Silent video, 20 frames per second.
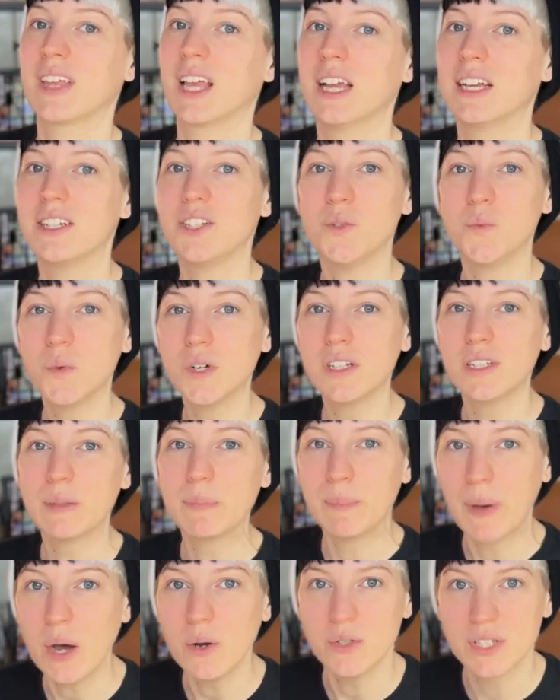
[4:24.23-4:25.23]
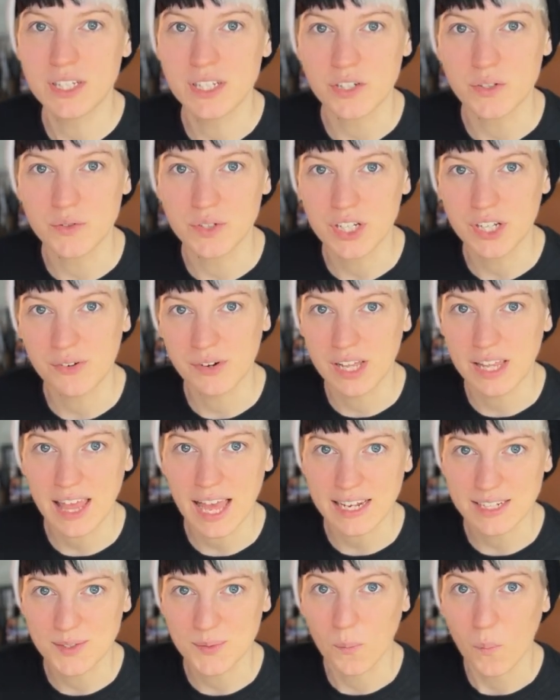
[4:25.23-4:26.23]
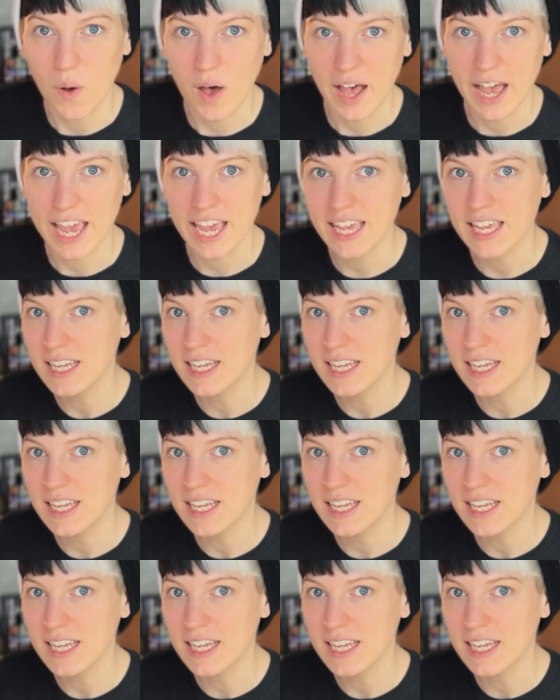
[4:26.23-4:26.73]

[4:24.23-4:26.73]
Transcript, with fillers: Because you weren't supposed to, Tuna, that's why.